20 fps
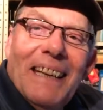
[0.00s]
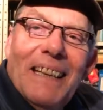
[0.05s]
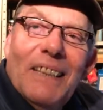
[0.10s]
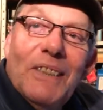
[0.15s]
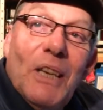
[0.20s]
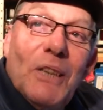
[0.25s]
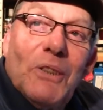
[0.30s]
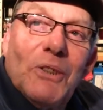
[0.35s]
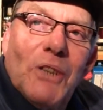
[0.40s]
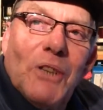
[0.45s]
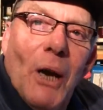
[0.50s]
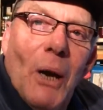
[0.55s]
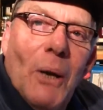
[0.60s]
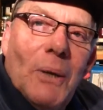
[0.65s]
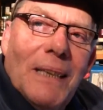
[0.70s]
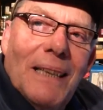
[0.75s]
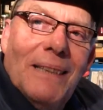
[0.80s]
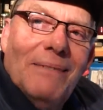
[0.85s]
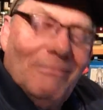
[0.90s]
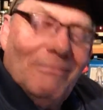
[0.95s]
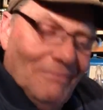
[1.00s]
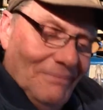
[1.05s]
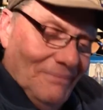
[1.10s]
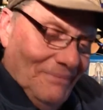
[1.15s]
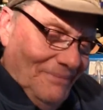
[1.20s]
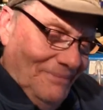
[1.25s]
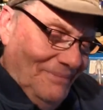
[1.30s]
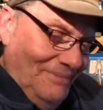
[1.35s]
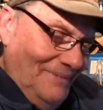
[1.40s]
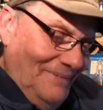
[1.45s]
Just joking.
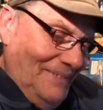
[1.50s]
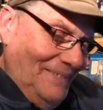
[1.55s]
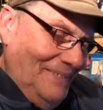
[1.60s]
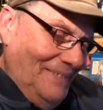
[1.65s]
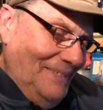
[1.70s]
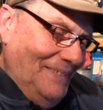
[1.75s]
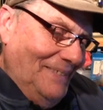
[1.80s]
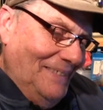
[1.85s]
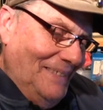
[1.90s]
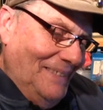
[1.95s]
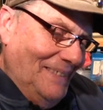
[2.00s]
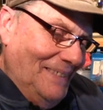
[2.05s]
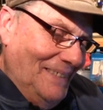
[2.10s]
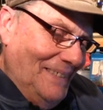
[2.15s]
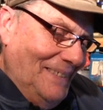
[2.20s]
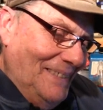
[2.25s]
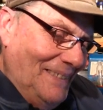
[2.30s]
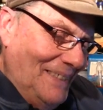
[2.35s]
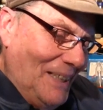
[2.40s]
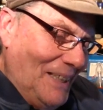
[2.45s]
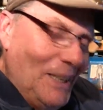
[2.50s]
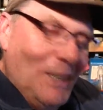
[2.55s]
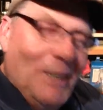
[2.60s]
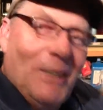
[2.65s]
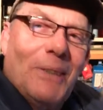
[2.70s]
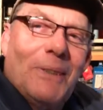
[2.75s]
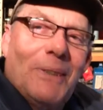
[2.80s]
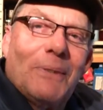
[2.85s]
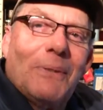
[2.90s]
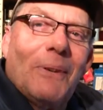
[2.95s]

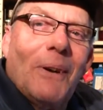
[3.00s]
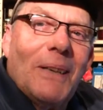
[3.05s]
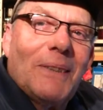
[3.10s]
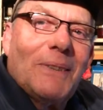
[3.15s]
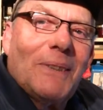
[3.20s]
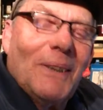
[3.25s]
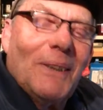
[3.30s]
Jesus Christ,